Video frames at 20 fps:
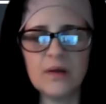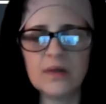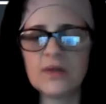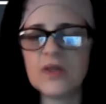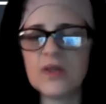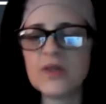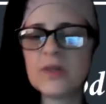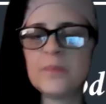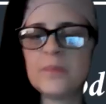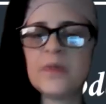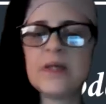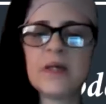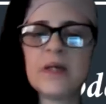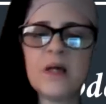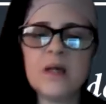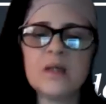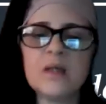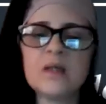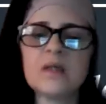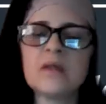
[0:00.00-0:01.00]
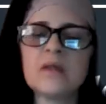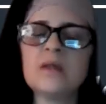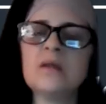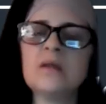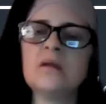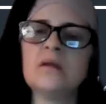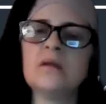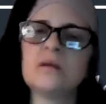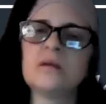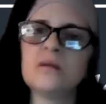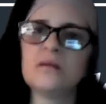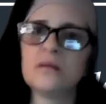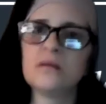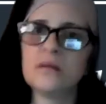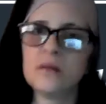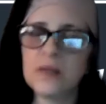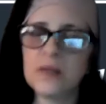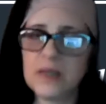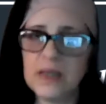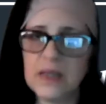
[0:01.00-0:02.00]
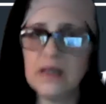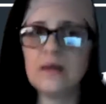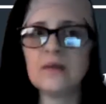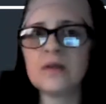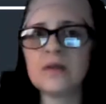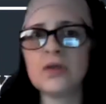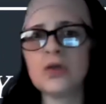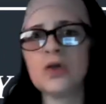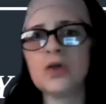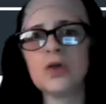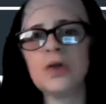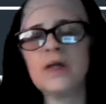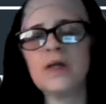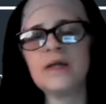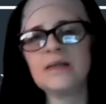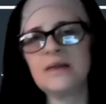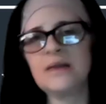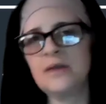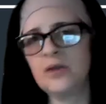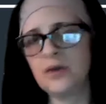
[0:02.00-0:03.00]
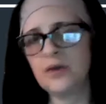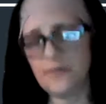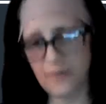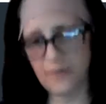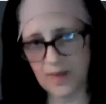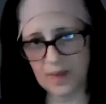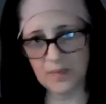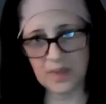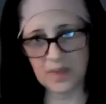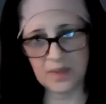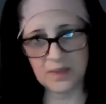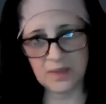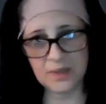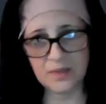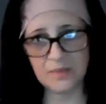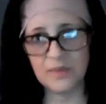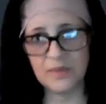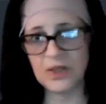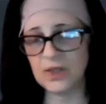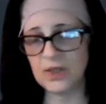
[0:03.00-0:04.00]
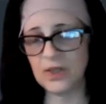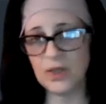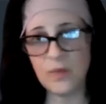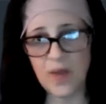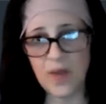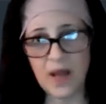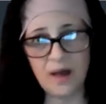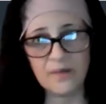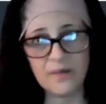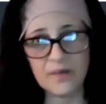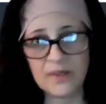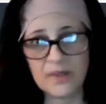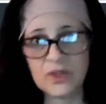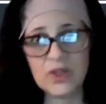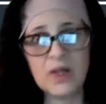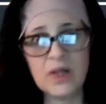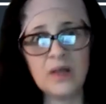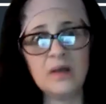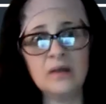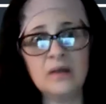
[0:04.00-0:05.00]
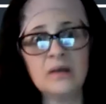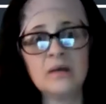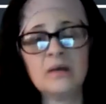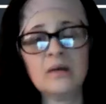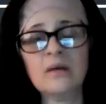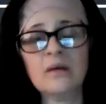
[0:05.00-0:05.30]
just because the cancer is in your family, it doesn't mean that you have the gene.